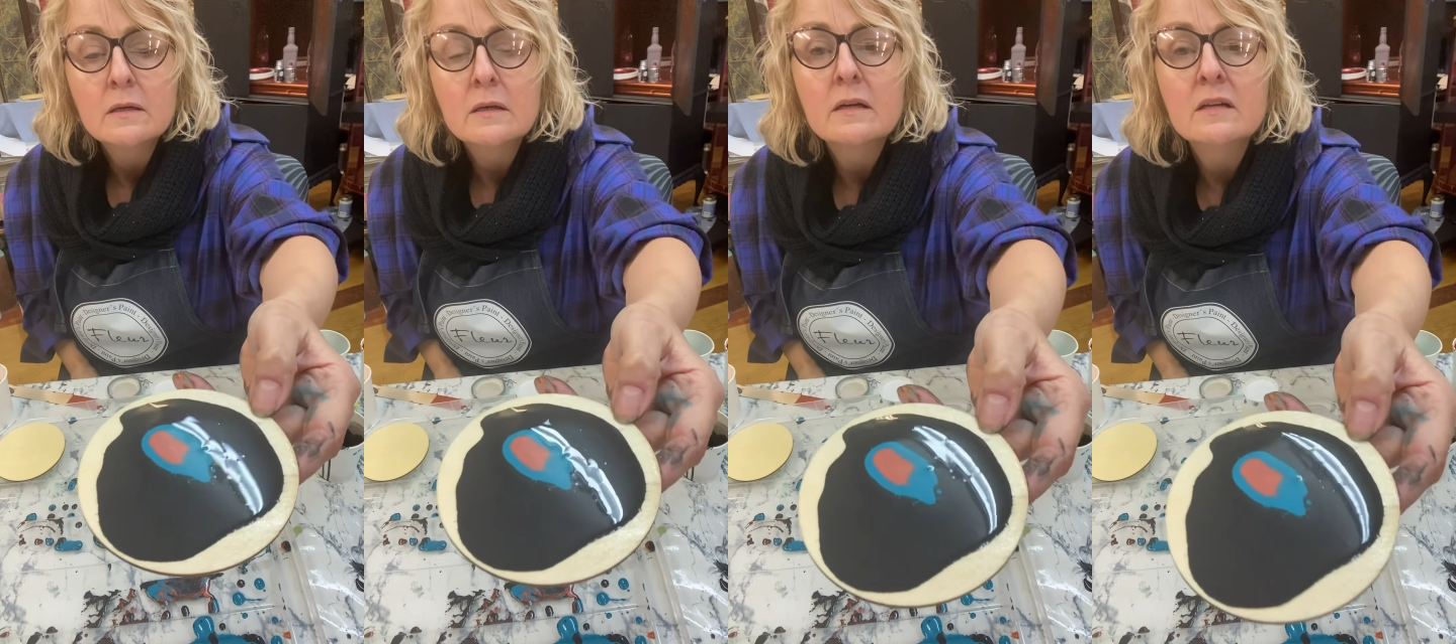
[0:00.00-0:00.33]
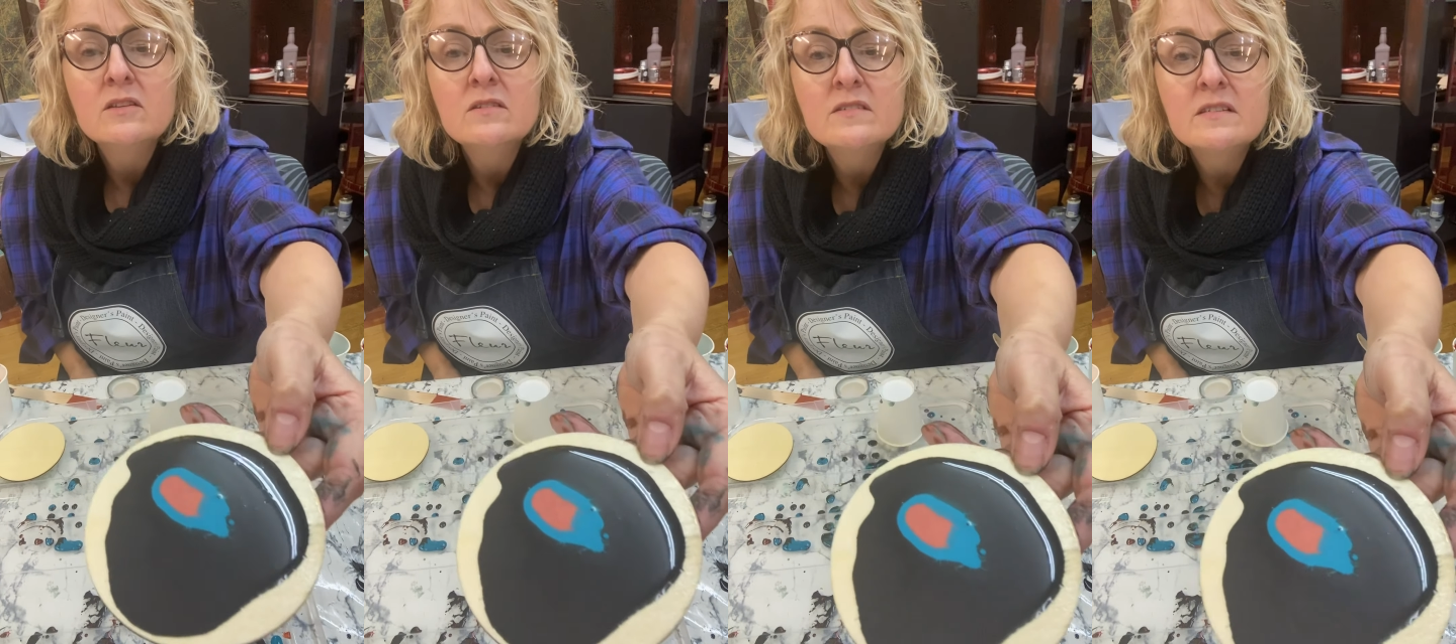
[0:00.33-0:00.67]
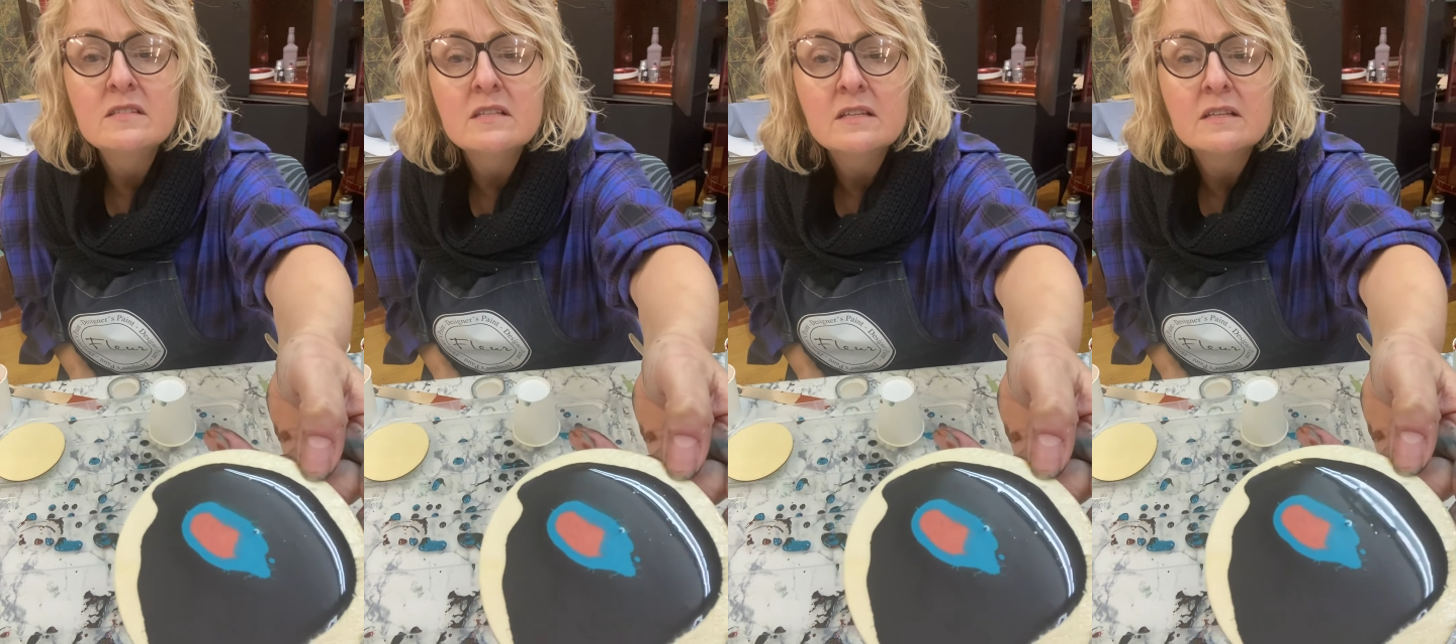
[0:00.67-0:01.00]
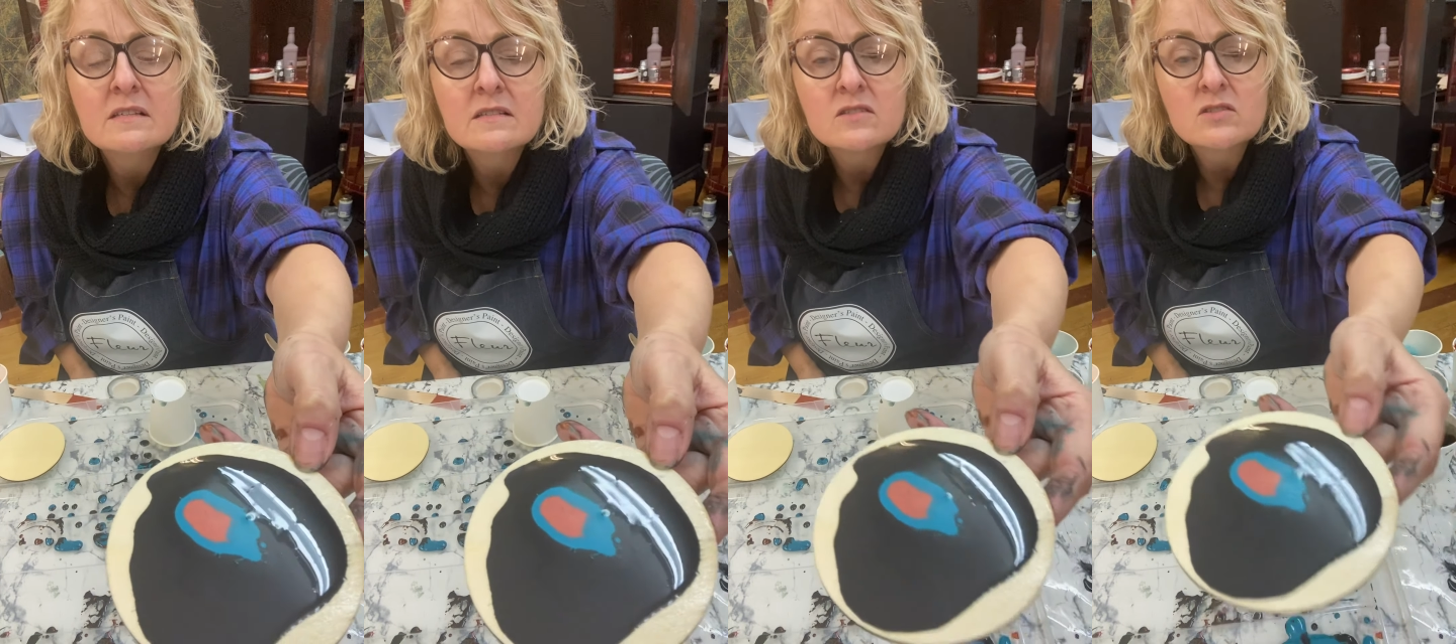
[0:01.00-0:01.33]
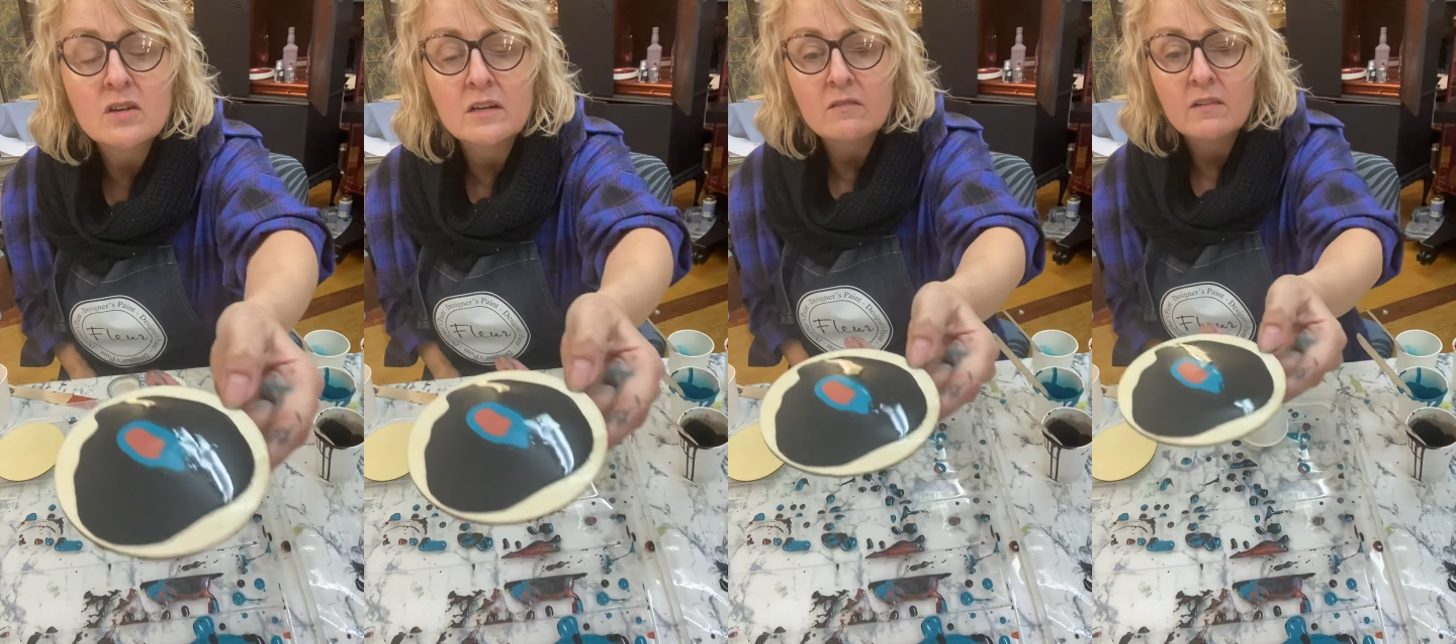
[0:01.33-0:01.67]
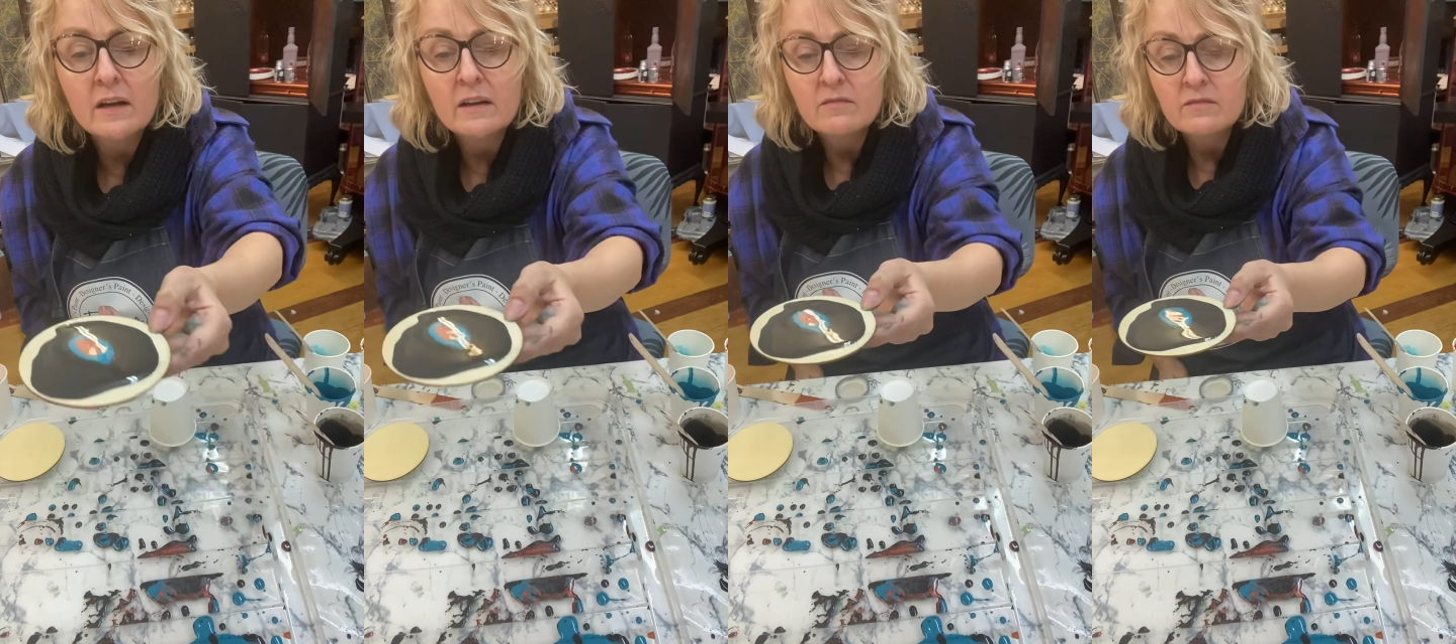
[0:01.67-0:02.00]
Can you see this kind of
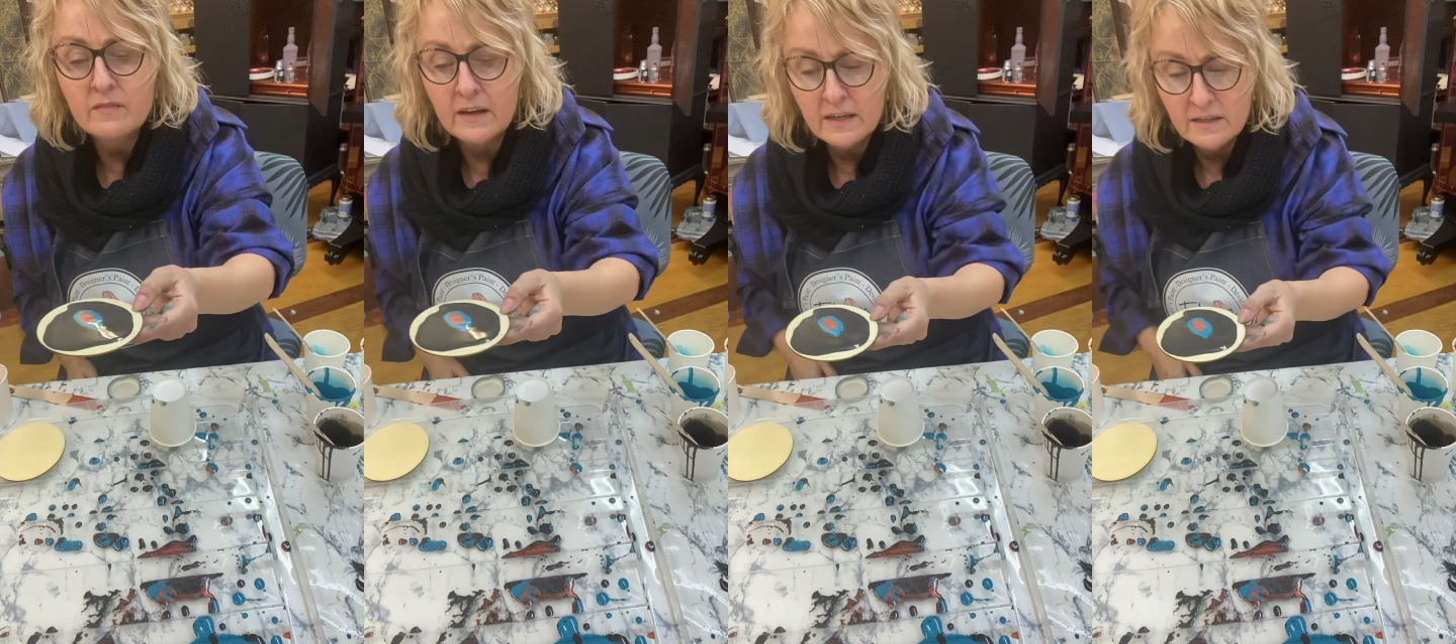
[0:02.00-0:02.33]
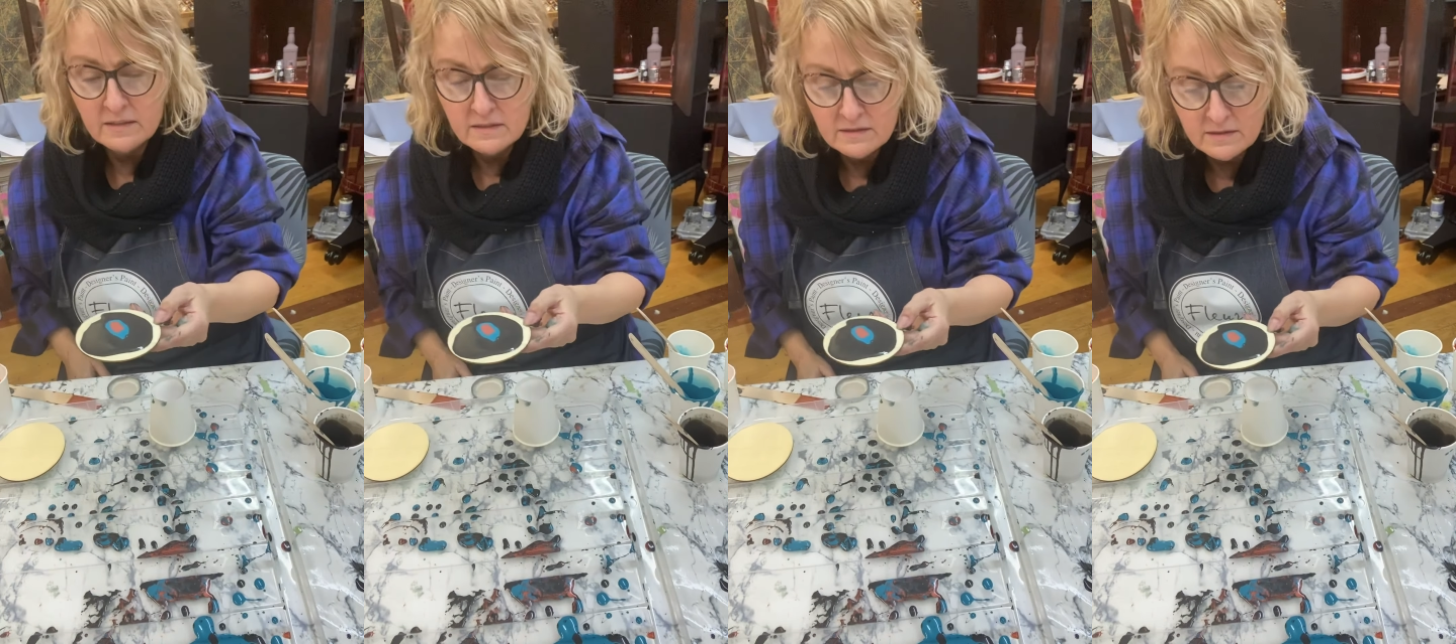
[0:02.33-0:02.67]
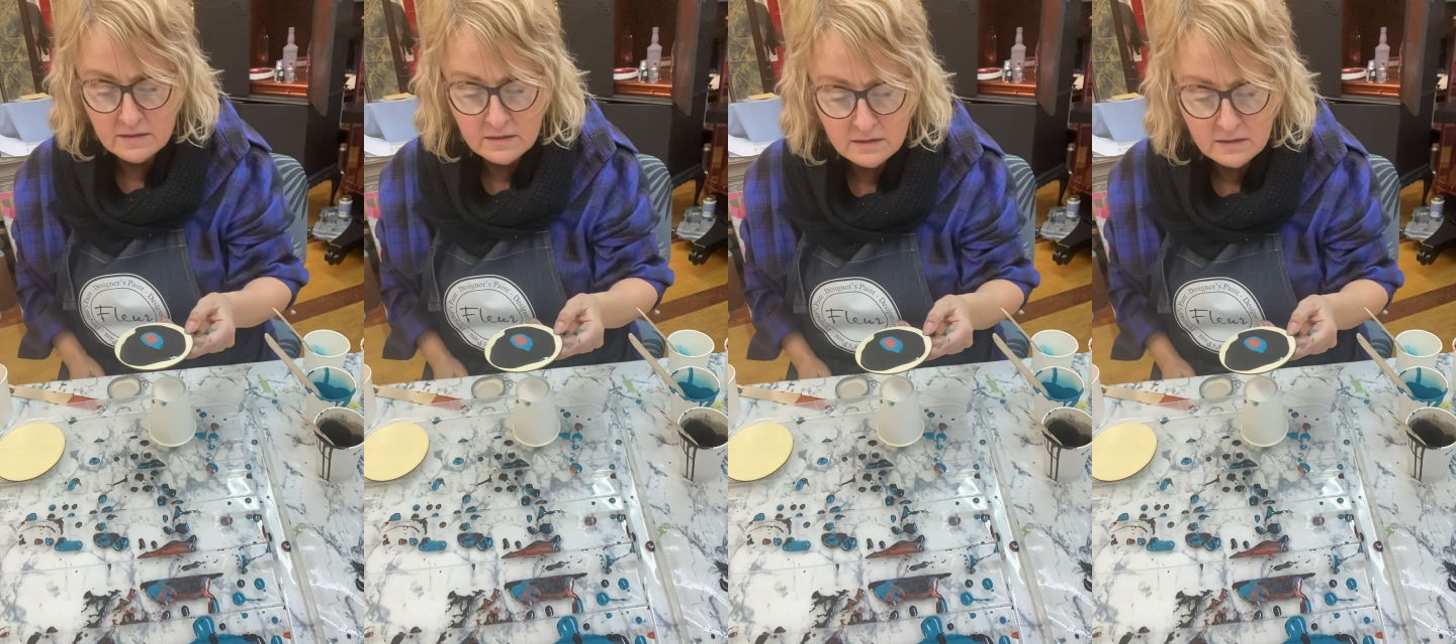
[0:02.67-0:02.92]
like veins?